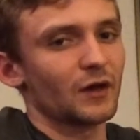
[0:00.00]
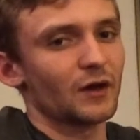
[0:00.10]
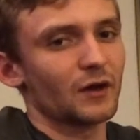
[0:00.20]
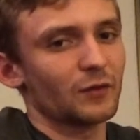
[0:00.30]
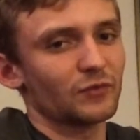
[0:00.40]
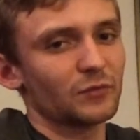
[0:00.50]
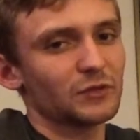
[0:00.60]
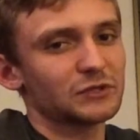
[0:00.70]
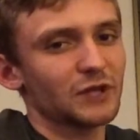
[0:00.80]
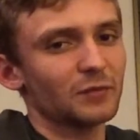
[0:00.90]
Um, some of
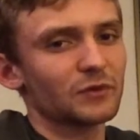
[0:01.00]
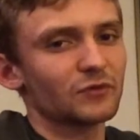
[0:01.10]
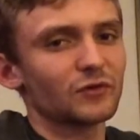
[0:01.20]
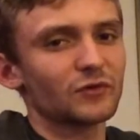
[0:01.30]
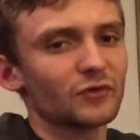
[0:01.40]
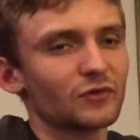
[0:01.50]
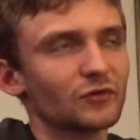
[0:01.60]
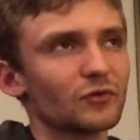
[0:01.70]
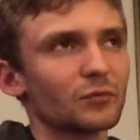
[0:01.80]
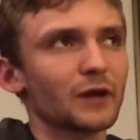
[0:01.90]
the shopping centers
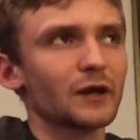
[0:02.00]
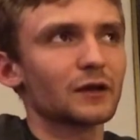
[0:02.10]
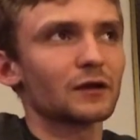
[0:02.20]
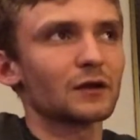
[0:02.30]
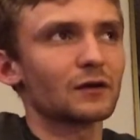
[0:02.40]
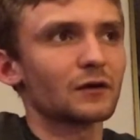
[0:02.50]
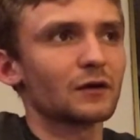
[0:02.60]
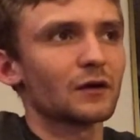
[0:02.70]
aren't too bad in there,